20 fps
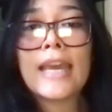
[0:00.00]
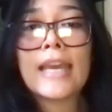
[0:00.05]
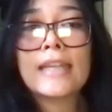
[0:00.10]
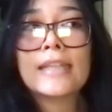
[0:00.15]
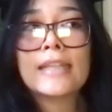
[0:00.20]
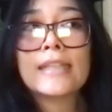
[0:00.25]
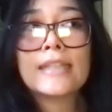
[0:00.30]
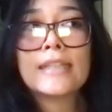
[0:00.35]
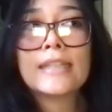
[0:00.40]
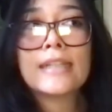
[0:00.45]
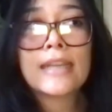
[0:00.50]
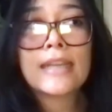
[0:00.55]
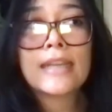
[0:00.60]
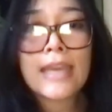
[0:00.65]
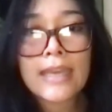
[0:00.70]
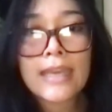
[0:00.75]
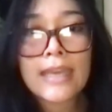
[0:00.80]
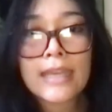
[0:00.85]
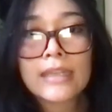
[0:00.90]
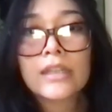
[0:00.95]
And
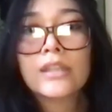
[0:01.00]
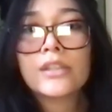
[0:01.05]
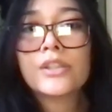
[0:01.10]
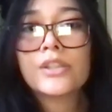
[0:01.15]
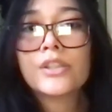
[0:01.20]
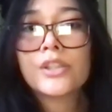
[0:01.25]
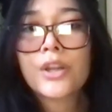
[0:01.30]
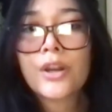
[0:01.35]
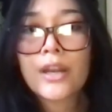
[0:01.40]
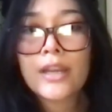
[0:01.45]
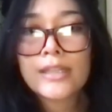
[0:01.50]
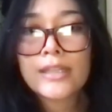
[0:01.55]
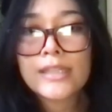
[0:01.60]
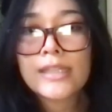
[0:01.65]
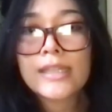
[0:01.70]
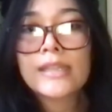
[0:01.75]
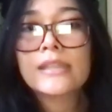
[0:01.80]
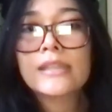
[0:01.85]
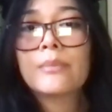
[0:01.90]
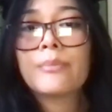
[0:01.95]
again,
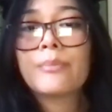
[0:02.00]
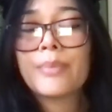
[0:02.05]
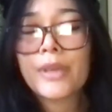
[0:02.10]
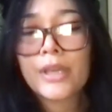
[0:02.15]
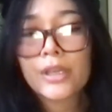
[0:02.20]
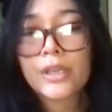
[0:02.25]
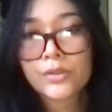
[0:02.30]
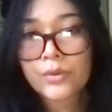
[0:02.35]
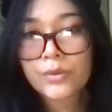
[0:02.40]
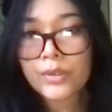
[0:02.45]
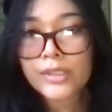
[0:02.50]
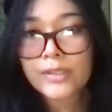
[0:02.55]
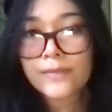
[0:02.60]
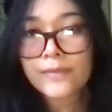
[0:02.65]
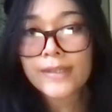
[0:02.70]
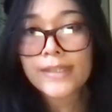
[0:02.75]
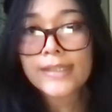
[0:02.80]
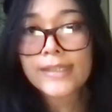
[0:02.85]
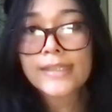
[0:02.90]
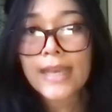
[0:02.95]
uncertainty is a big source
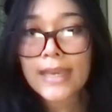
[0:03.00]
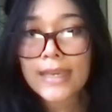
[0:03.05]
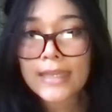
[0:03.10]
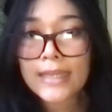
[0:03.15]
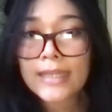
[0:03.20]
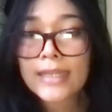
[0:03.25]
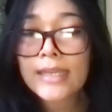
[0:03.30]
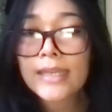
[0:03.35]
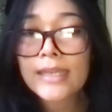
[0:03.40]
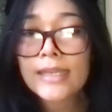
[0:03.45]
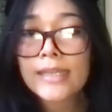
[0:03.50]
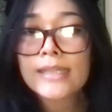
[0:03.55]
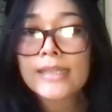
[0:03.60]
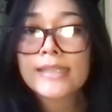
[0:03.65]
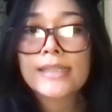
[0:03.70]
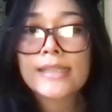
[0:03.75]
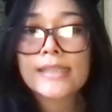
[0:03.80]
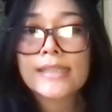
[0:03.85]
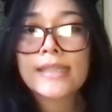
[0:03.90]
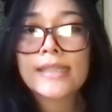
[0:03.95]
of anxiety
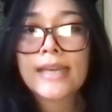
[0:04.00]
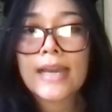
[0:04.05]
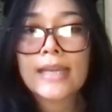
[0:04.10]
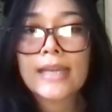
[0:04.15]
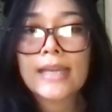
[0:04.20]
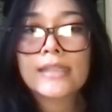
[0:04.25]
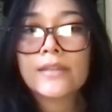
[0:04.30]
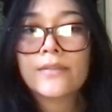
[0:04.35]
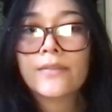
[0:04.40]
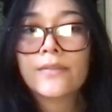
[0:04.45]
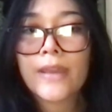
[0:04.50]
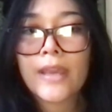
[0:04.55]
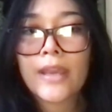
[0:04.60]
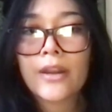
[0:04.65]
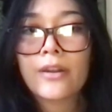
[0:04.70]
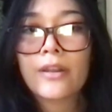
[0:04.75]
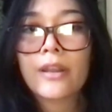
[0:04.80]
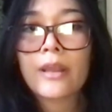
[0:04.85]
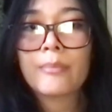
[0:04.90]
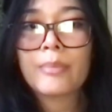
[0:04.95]
since the kinds of
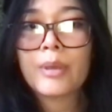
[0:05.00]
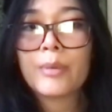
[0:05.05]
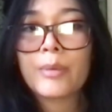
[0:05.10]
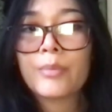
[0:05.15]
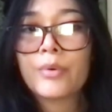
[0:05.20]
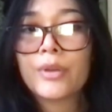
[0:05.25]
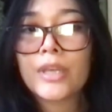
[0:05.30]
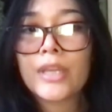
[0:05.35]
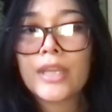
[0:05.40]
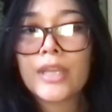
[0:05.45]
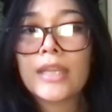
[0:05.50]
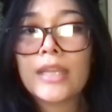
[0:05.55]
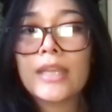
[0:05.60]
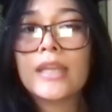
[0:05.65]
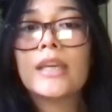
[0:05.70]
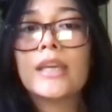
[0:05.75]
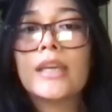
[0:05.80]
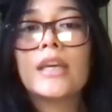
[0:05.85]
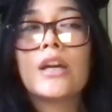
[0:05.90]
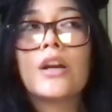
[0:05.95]
care that people
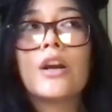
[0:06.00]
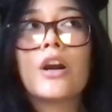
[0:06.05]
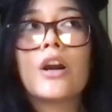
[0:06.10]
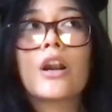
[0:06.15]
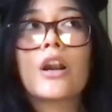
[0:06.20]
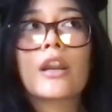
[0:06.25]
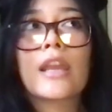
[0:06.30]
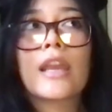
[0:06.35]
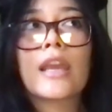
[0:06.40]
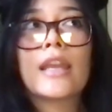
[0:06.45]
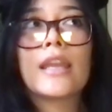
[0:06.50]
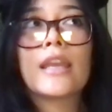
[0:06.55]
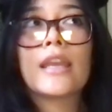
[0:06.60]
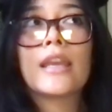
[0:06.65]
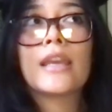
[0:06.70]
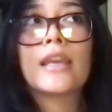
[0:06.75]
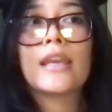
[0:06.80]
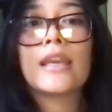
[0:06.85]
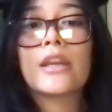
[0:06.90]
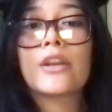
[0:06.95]
need are
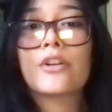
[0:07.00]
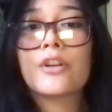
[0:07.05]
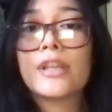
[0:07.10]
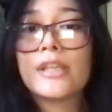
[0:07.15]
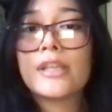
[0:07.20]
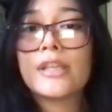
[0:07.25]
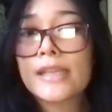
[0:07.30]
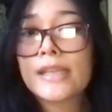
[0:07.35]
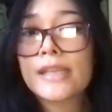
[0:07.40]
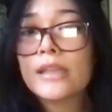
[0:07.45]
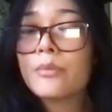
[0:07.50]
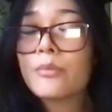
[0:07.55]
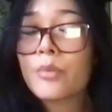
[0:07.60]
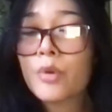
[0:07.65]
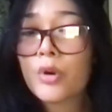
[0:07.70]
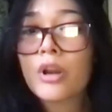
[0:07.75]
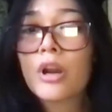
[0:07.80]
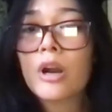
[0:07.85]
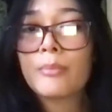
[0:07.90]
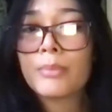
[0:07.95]
getting increasingly
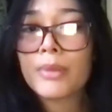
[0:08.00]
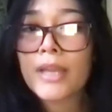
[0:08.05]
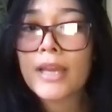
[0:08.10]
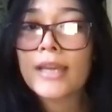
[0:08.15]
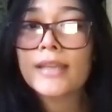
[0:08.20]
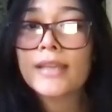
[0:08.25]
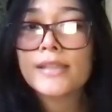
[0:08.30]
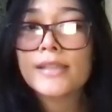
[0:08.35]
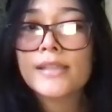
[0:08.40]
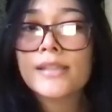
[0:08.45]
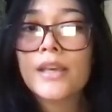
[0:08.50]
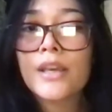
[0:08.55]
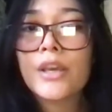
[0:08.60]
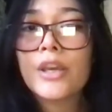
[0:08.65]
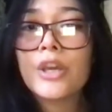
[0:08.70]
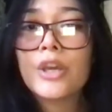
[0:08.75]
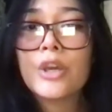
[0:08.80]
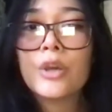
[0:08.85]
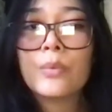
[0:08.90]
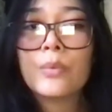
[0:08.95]
more complex,
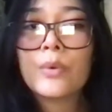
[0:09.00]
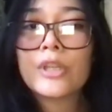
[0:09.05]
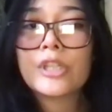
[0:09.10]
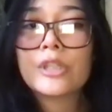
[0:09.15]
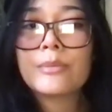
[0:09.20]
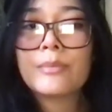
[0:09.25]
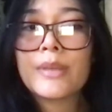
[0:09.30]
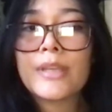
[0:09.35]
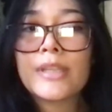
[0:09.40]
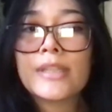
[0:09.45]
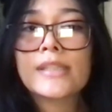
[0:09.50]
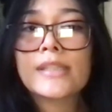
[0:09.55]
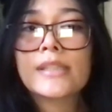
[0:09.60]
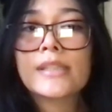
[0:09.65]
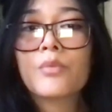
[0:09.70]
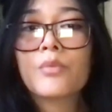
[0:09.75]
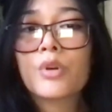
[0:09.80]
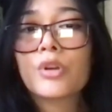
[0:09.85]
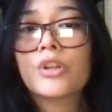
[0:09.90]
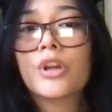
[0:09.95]
which
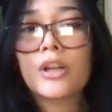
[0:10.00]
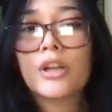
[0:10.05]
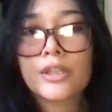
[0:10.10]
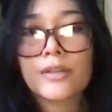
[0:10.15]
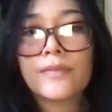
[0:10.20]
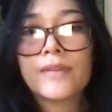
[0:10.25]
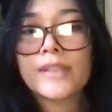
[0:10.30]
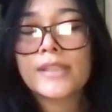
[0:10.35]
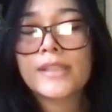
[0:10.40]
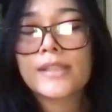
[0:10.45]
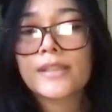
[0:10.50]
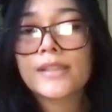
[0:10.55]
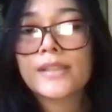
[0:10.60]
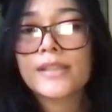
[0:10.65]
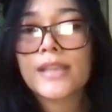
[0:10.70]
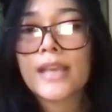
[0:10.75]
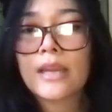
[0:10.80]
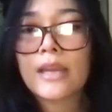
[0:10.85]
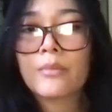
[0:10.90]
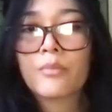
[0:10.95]
means more doctor
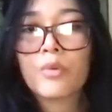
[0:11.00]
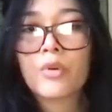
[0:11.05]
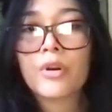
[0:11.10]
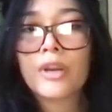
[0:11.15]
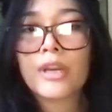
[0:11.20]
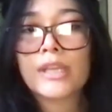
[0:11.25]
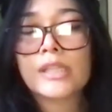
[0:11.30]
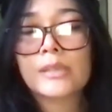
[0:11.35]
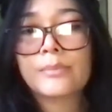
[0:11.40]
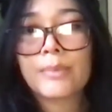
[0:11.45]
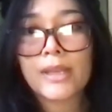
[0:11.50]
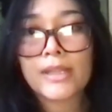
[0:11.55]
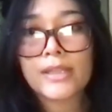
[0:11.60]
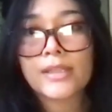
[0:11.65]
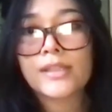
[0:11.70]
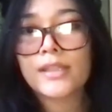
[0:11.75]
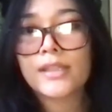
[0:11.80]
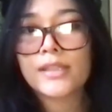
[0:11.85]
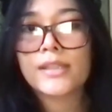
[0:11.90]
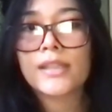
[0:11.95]
visits and more
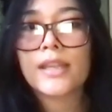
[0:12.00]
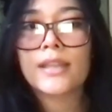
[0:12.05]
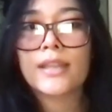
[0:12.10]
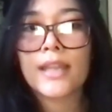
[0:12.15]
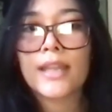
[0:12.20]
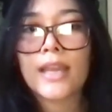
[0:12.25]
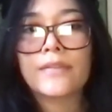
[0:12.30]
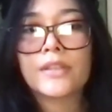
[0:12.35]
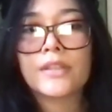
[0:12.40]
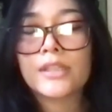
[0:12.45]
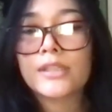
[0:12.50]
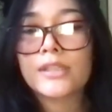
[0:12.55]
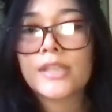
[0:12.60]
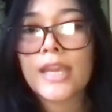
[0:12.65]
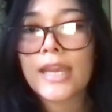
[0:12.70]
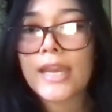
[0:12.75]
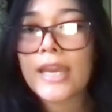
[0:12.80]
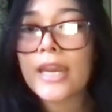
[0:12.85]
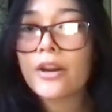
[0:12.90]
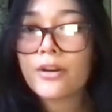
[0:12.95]
expenses that they have to
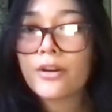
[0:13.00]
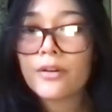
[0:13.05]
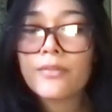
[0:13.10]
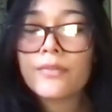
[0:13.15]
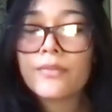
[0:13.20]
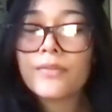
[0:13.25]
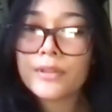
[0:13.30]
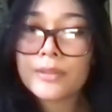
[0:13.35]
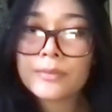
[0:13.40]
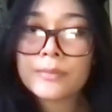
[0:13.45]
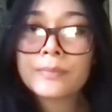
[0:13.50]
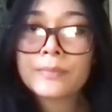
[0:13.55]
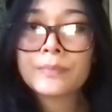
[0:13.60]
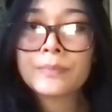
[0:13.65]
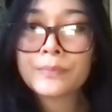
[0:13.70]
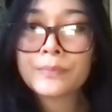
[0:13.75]
take care of.